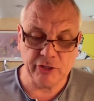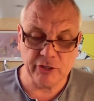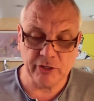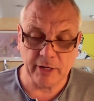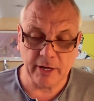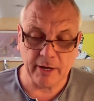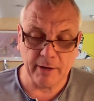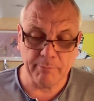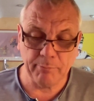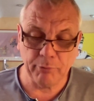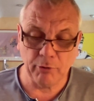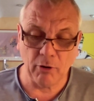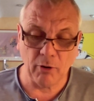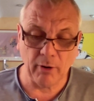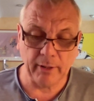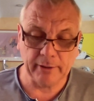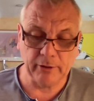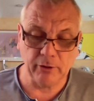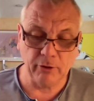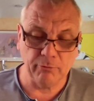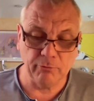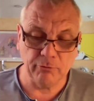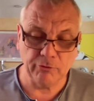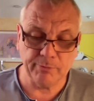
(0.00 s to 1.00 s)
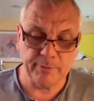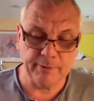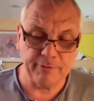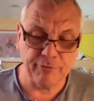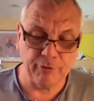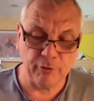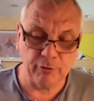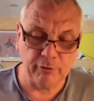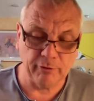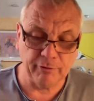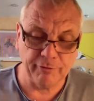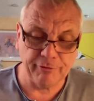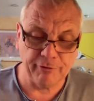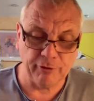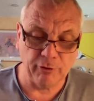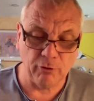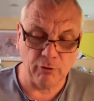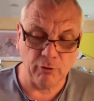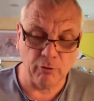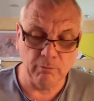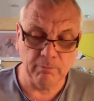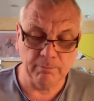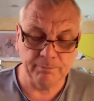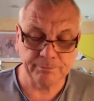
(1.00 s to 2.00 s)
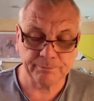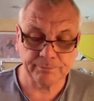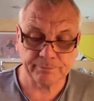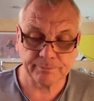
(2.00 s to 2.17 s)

you know, pride comes before a fall.